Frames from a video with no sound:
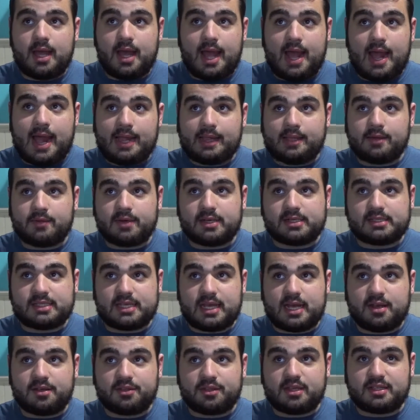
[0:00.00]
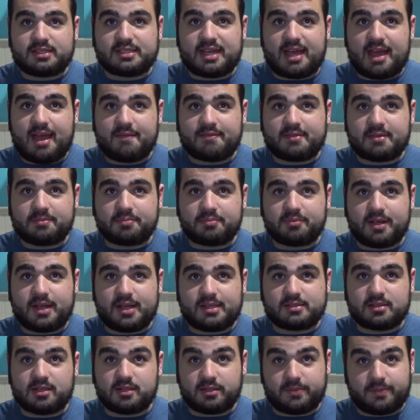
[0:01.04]
Anyways, the other things I have to
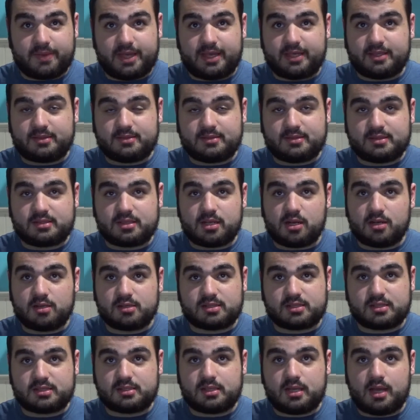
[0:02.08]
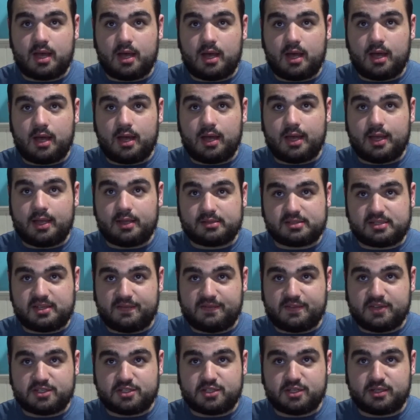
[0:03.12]
praise are the main stars, Elsie
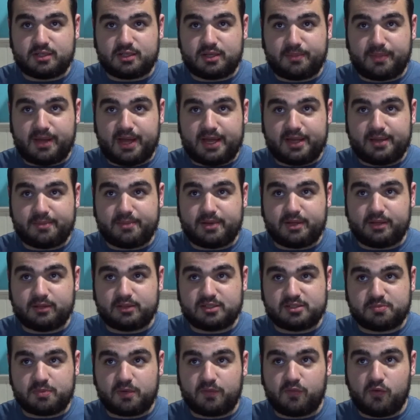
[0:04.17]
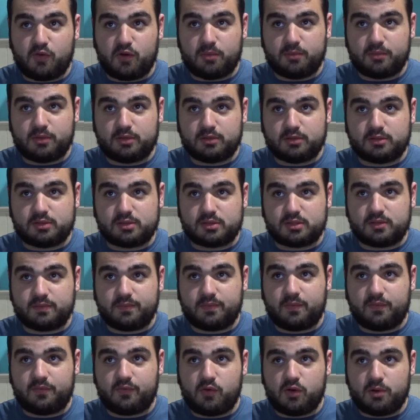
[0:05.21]
Fisher and Amiah Miller's
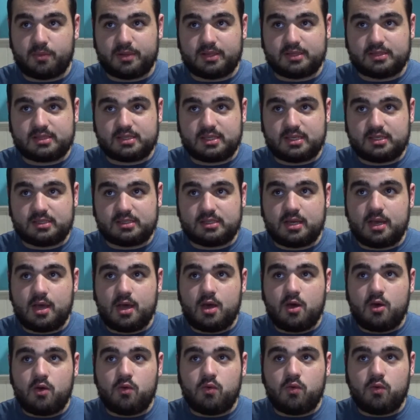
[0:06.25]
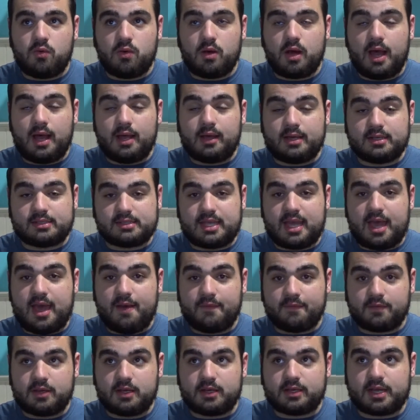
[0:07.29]
performances, because they
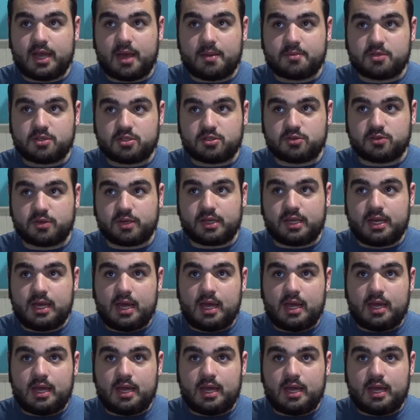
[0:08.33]
have good chemistry.